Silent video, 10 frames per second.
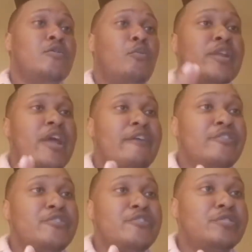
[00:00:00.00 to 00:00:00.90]

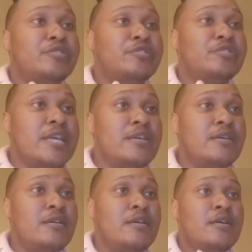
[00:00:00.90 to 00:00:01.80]
Whenever you
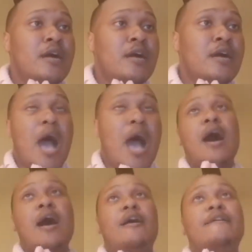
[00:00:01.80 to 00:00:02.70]
see
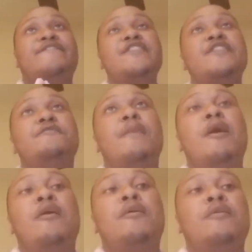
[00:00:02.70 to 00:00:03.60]
Phil
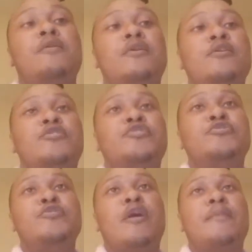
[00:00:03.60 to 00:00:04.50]
Mo,
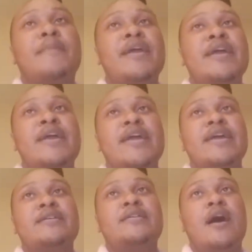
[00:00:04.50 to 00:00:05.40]

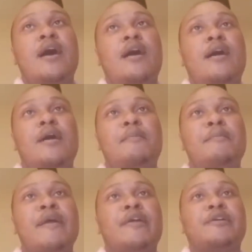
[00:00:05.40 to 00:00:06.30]
in
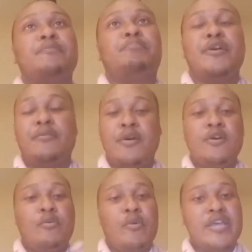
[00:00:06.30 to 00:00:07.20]
American Pimp,
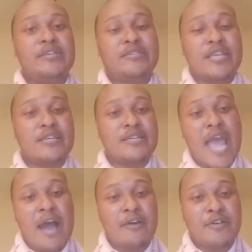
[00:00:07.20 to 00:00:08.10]
when he's sitting
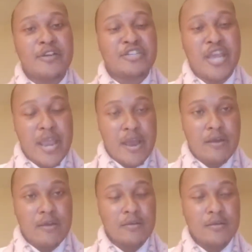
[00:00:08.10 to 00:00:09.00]
down in the
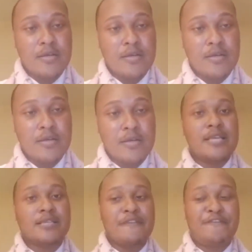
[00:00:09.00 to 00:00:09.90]
chair, and they
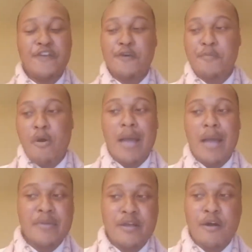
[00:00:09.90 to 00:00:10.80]
say, Phil Mo, how
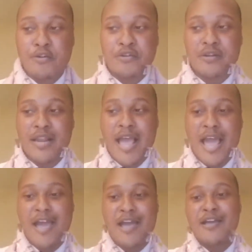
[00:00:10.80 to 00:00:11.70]
many hoes you done
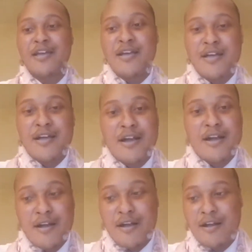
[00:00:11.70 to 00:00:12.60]
had?
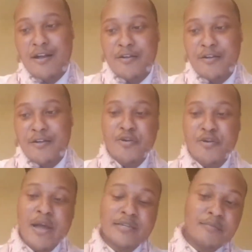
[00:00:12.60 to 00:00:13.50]
At
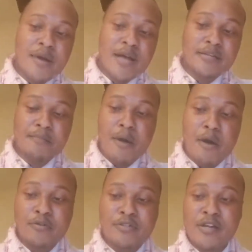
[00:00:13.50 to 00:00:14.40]
the
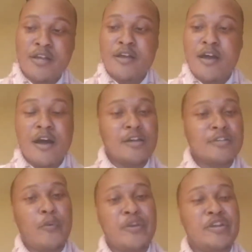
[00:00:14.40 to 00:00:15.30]
most
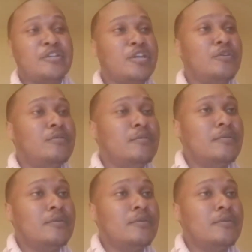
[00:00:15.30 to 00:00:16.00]
22.